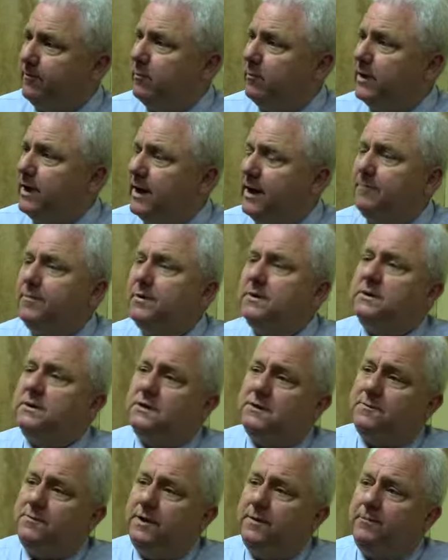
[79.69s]
What happens
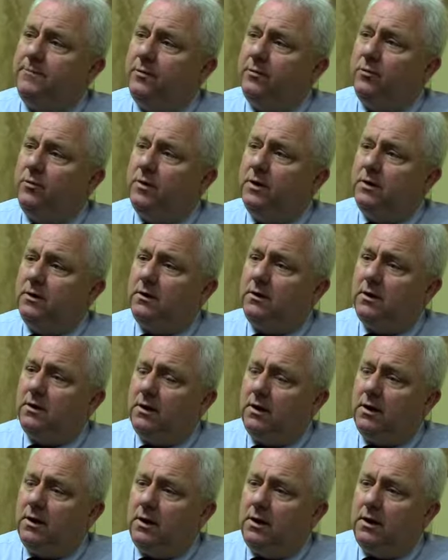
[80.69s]
is people will
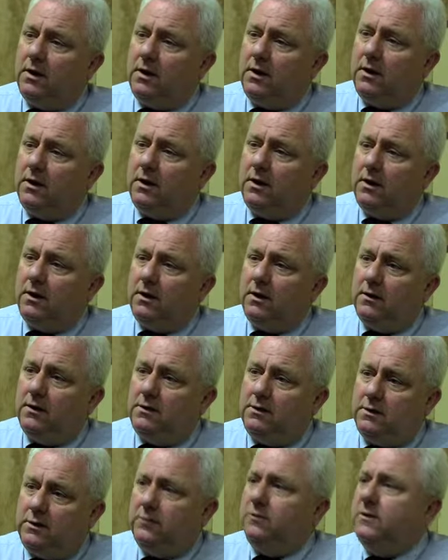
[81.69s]

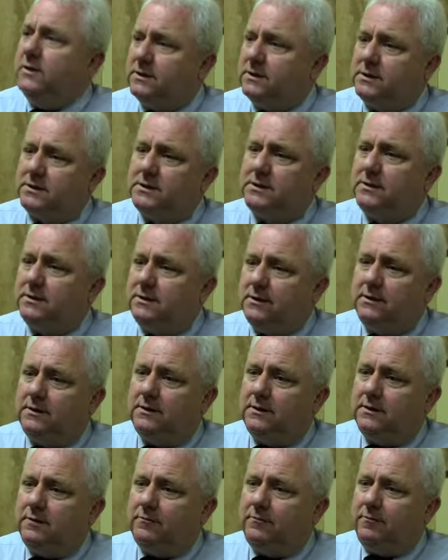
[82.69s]
do this,
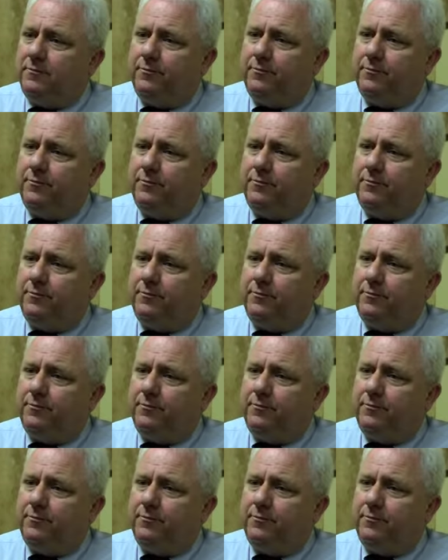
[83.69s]
uh,